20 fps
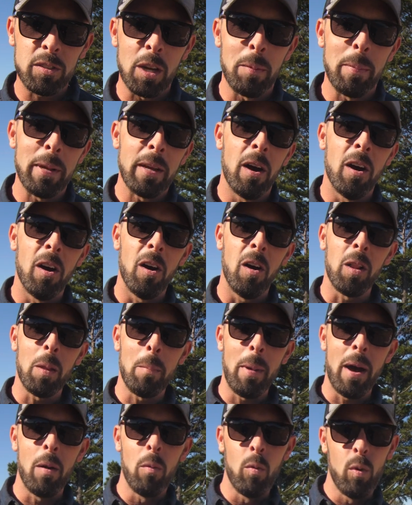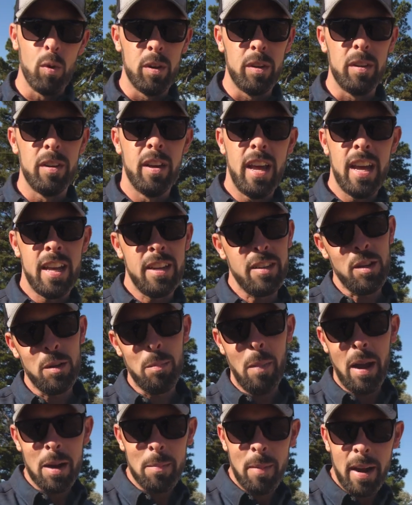going to be all about wood, and you
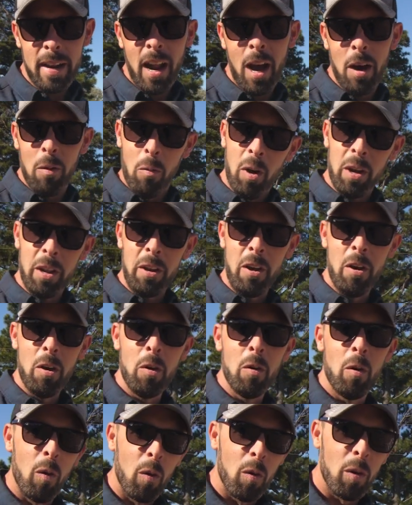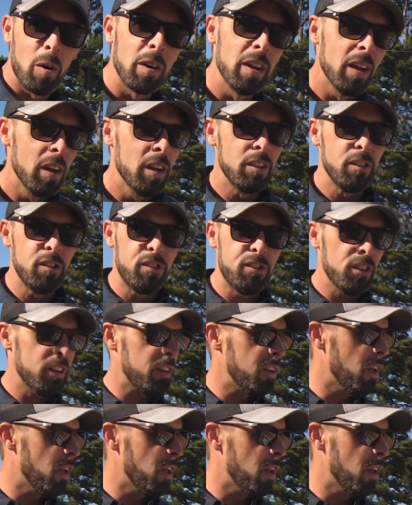may or may not want to know, or you should